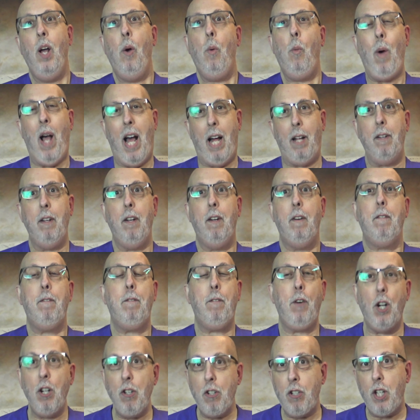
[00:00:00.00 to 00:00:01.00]
Well,
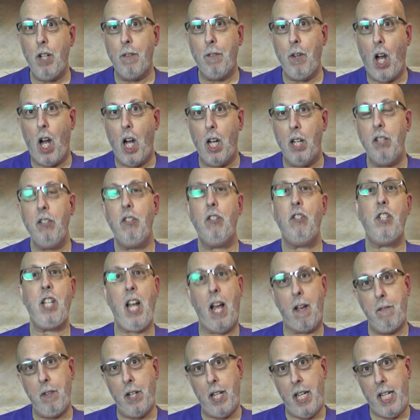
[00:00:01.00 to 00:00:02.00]
first of all,
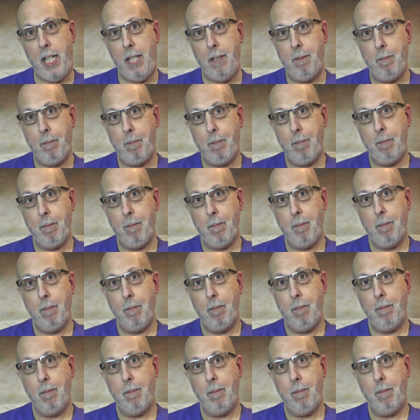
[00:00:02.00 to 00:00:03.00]
Stephanie,
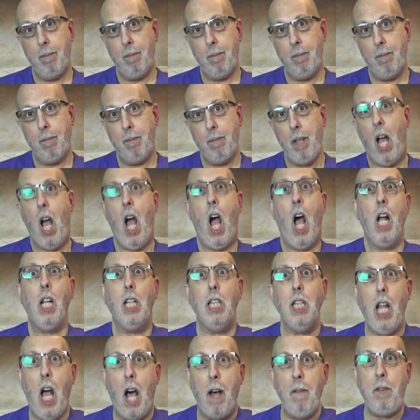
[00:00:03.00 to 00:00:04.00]

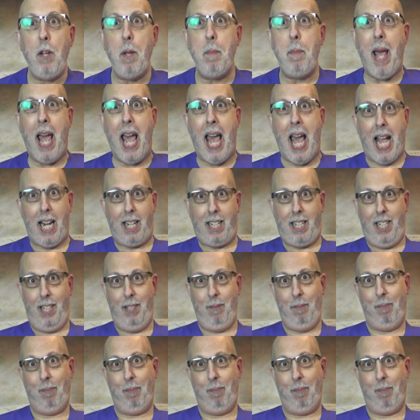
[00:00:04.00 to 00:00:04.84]
love you back.